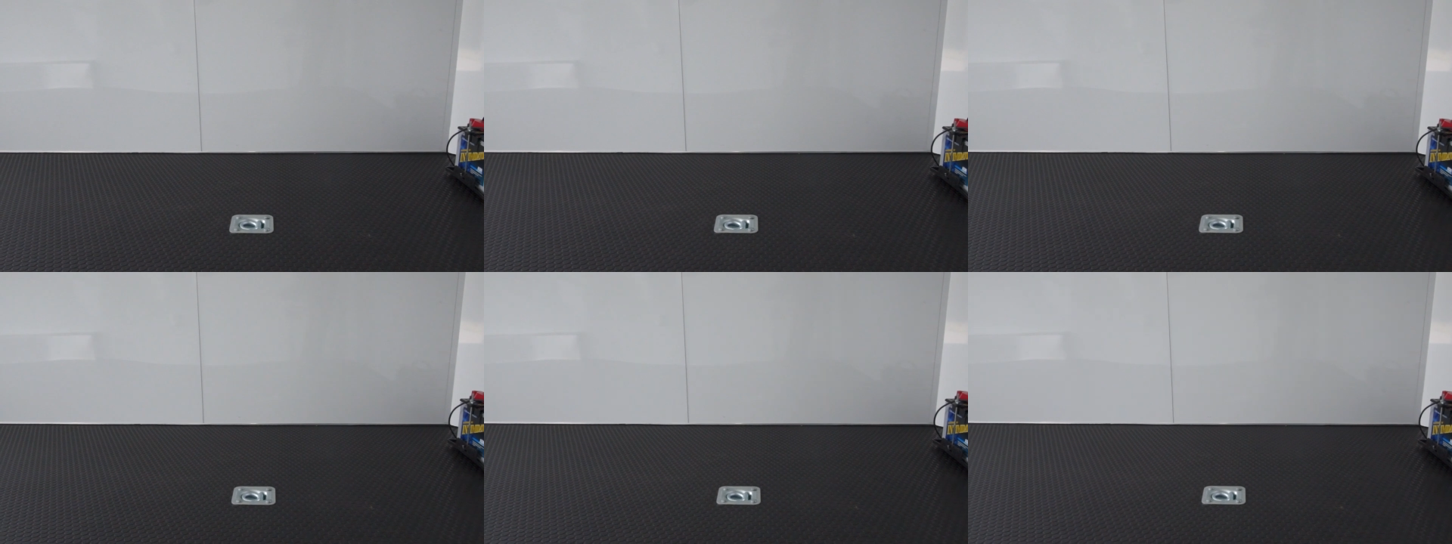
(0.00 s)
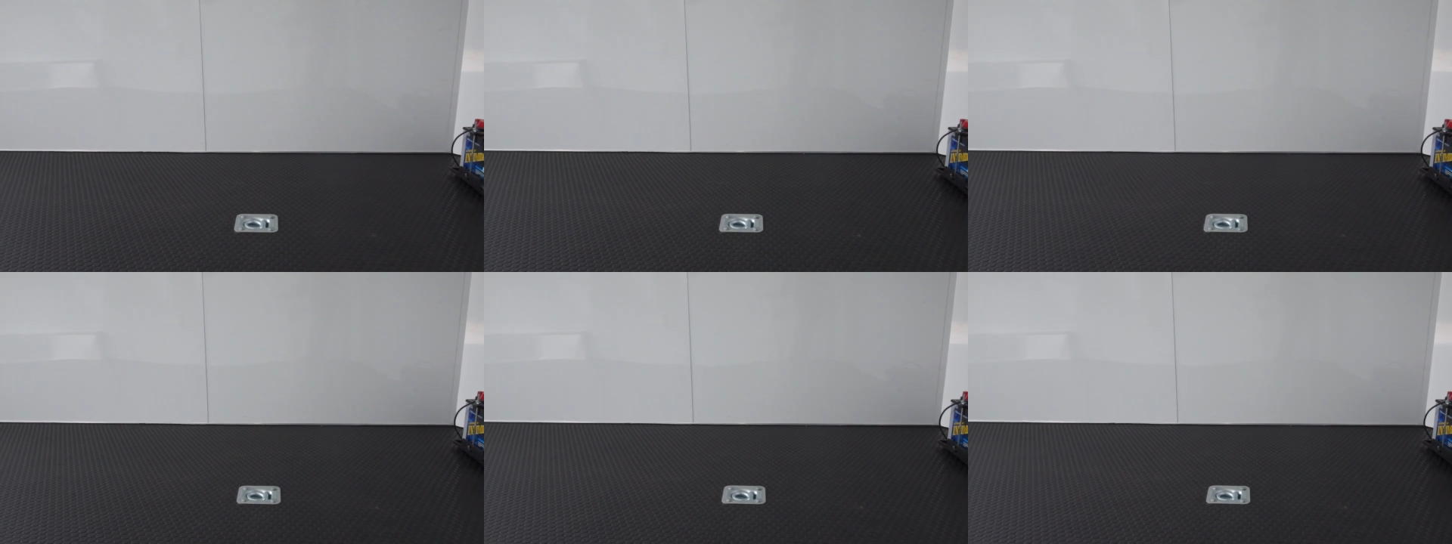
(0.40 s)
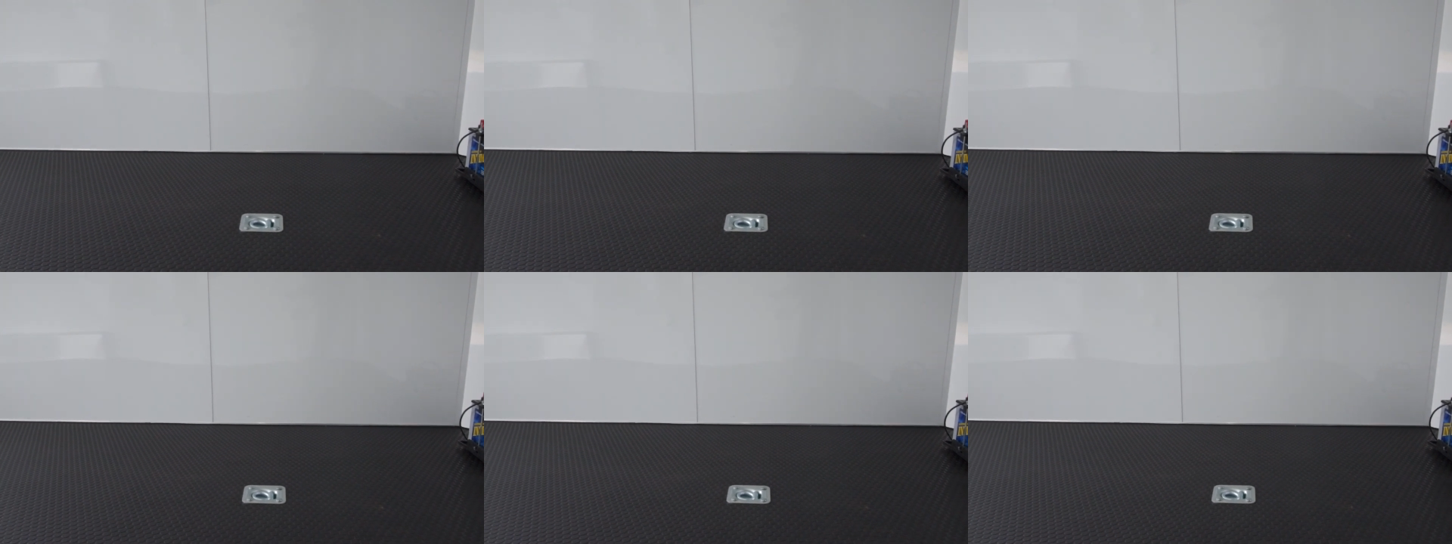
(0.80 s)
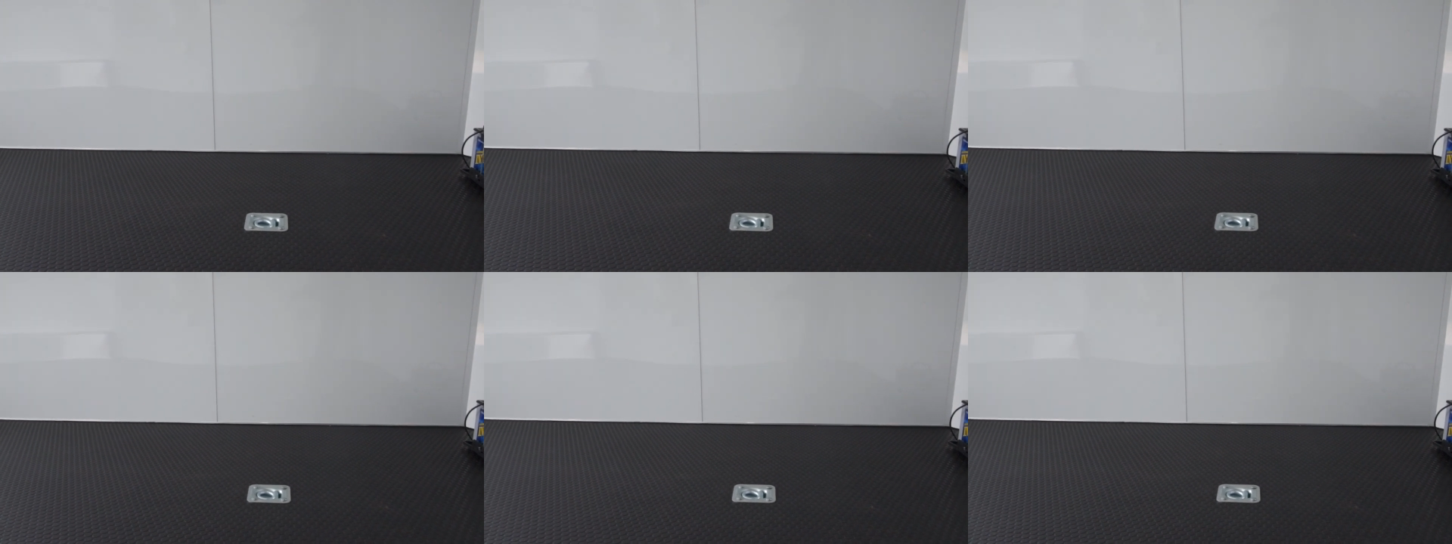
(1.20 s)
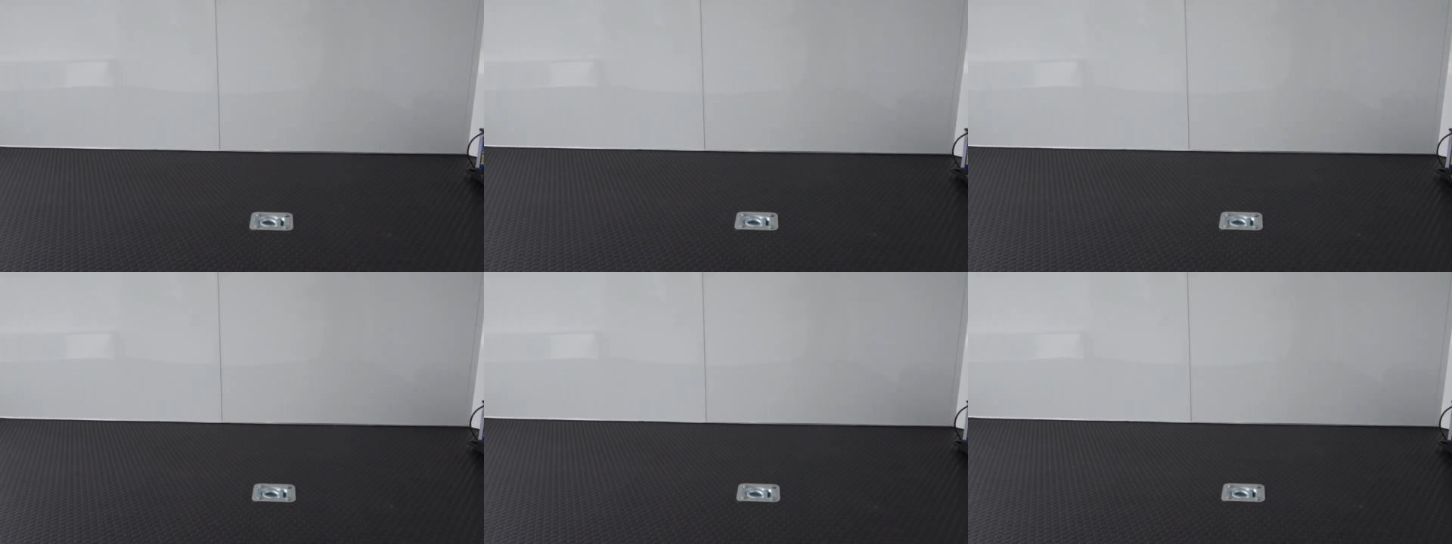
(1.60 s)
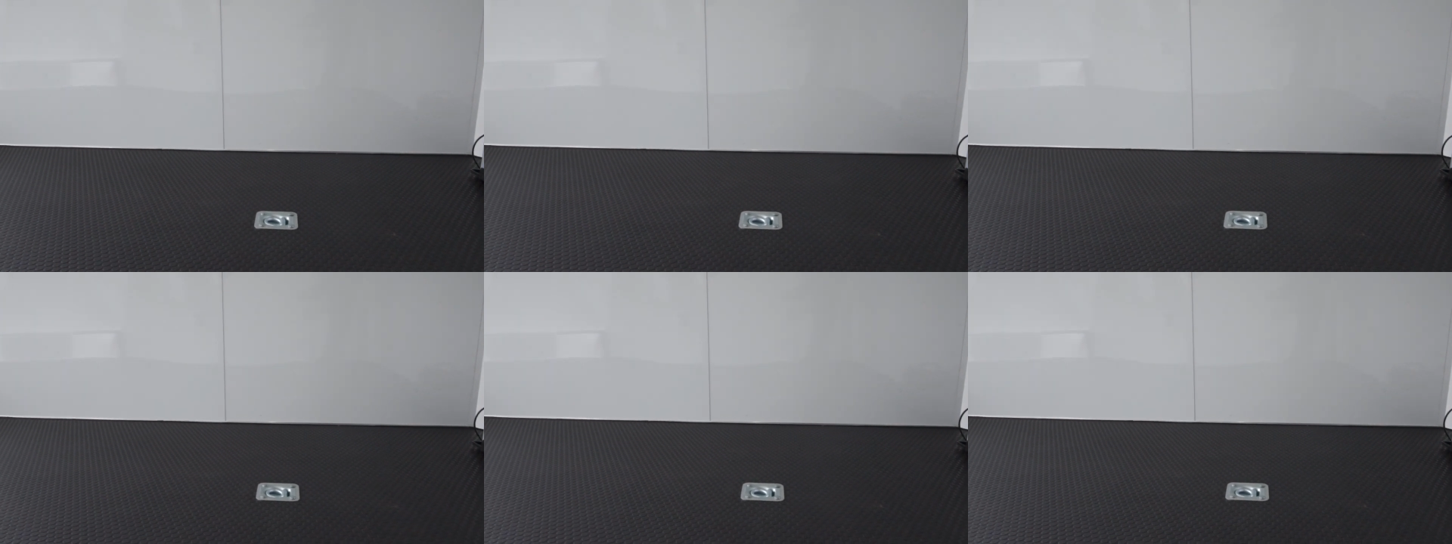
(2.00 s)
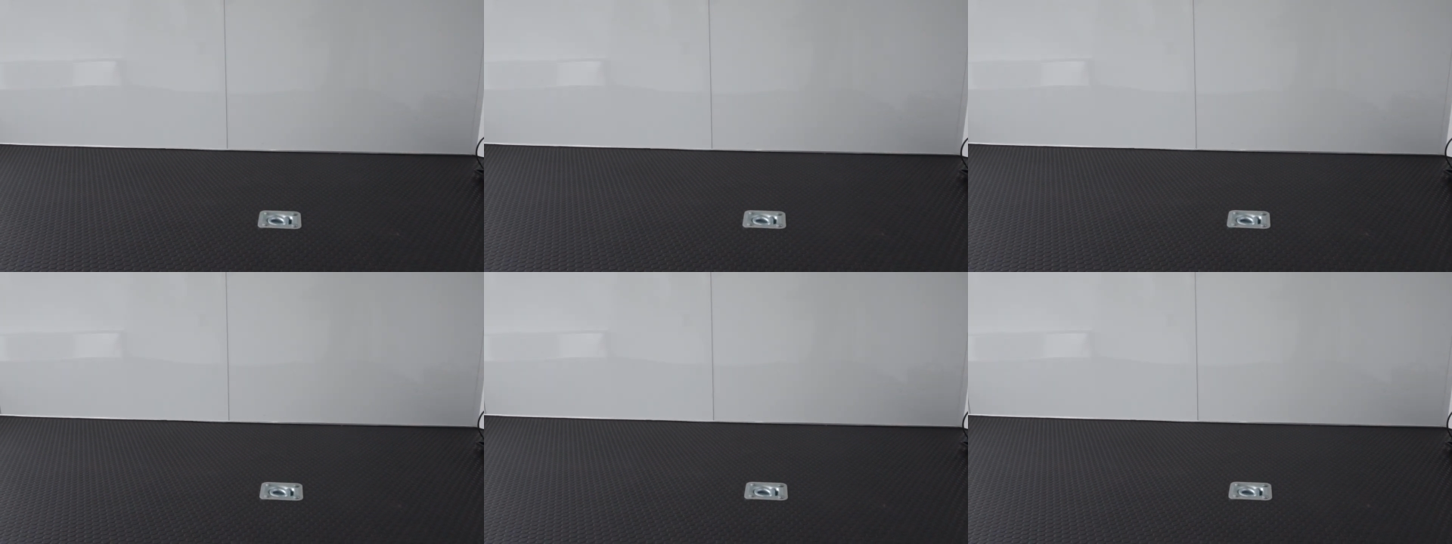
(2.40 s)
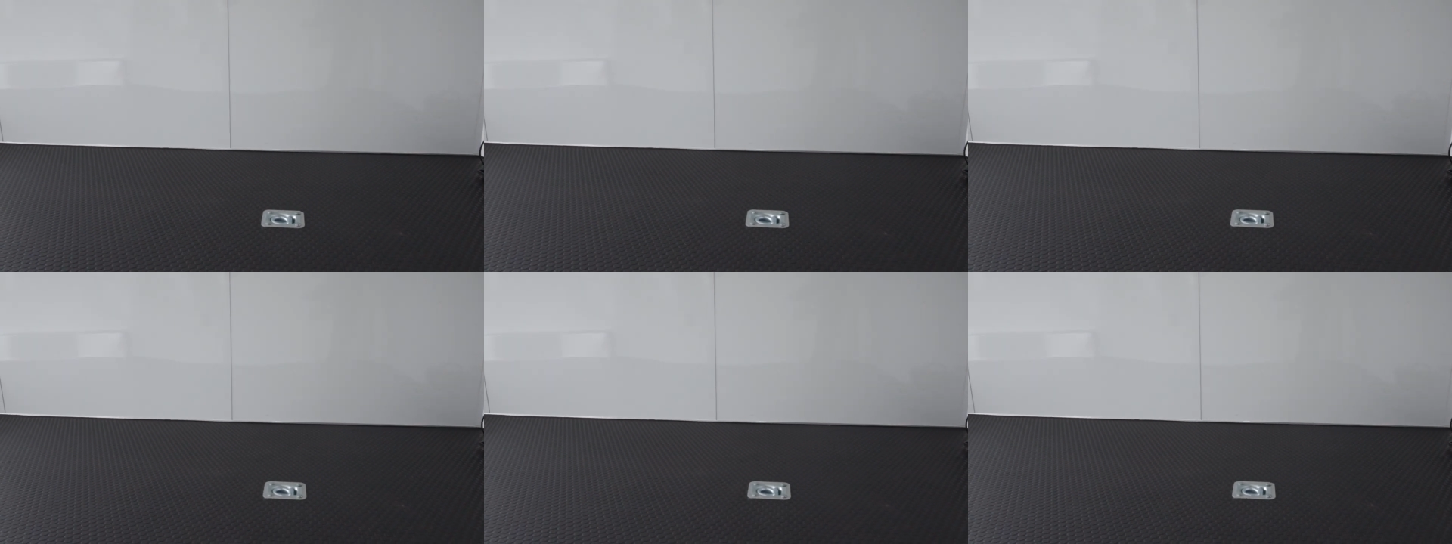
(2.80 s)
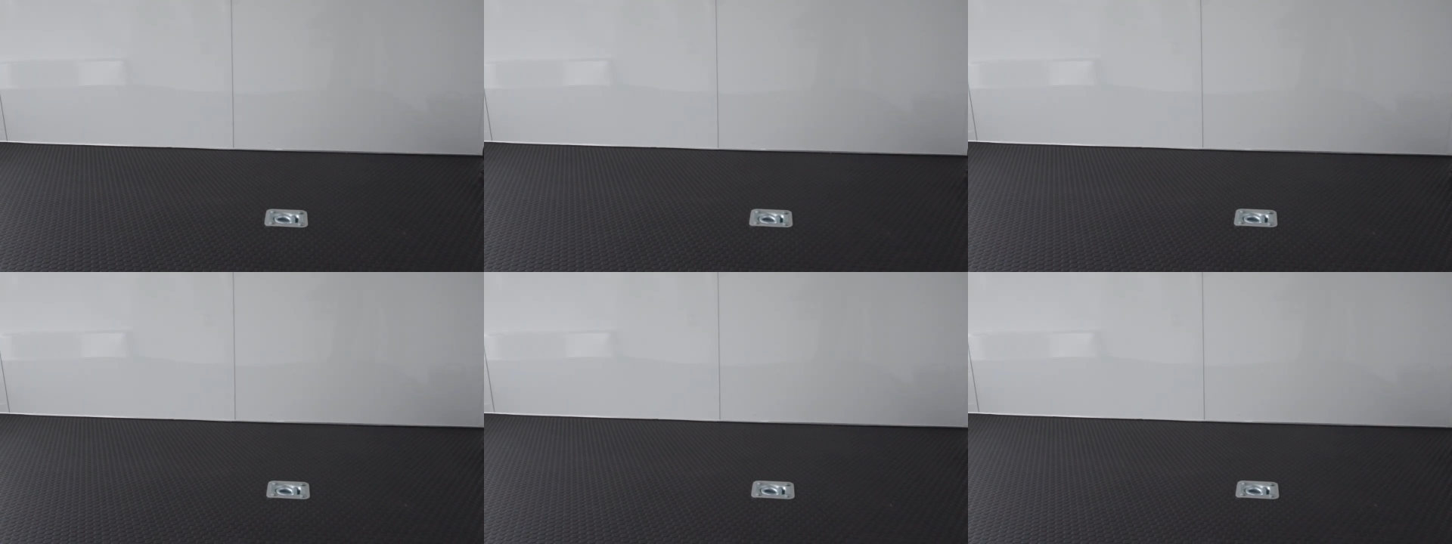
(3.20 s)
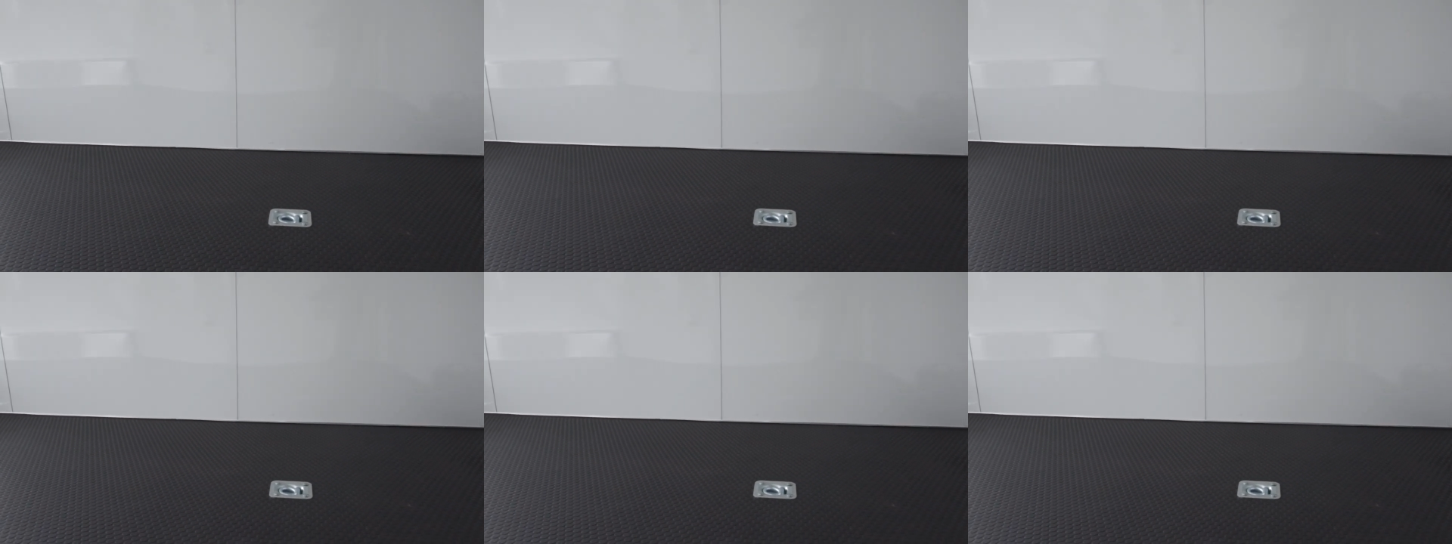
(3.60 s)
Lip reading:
Nobody's mouth can be seen.